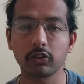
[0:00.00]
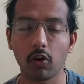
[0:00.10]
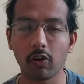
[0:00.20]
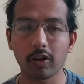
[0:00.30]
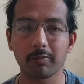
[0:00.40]
was
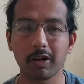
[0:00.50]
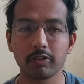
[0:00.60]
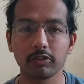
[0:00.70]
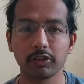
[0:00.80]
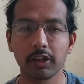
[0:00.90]
all
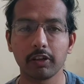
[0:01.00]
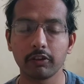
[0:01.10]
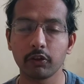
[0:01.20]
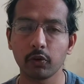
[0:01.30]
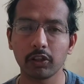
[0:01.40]
about
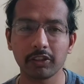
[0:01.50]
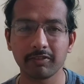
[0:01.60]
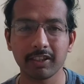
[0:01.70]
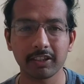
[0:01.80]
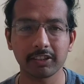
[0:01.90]
the dual
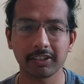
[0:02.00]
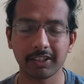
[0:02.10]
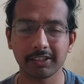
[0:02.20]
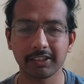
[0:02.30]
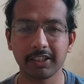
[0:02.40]
inverters
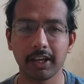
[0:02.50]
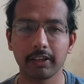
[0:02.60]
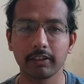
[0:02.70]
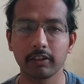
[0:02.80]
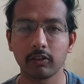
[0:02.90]
AC
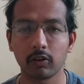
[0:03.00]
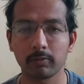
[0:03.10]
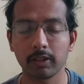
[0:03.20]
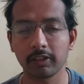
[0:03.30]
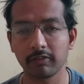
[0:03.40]
and the
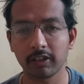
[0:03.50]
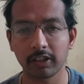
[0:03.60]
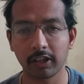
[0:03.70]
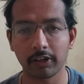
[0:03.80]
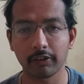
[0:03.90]
normal
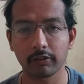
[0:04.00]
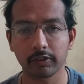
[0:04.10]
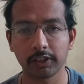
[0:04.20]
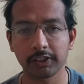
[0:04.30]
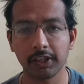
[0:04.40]
inverter kind
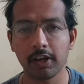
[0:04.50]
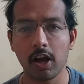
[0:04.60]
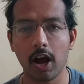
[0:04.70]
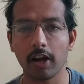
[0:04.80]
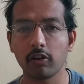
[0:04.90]
of AC.
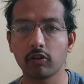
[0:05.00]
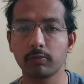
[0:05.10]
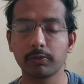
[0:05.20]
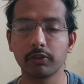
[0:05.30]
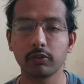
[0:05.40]
I
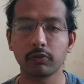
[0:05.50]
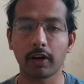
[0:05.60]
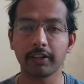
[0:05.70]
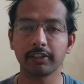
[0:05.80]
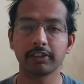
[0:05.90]
hope you
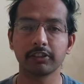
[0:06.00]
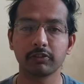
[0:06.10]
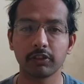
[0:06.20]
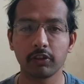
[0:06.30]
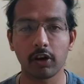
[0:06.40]
find
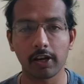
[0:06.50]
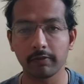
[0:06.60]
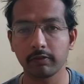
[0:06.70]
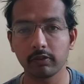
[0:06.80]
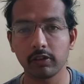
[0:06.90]
this video
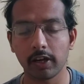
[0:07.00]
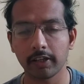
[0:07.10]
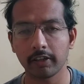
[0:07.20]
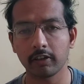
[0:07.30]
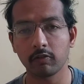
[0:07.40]
helpful,
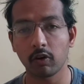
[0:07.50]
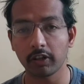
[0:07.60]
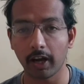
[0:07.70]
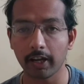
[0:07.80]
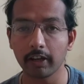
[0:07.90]
and
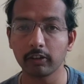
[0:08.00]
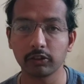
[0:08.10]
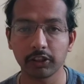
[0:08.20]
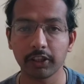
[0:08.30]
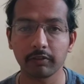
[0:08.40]
what I have
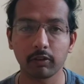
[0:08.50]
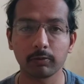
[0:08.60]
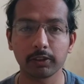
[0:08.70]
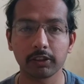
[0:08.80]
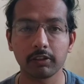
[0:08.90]
shared
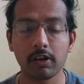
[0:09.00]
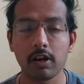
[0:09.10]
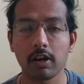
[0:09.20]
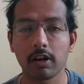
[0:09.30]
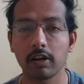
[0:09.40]
information
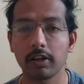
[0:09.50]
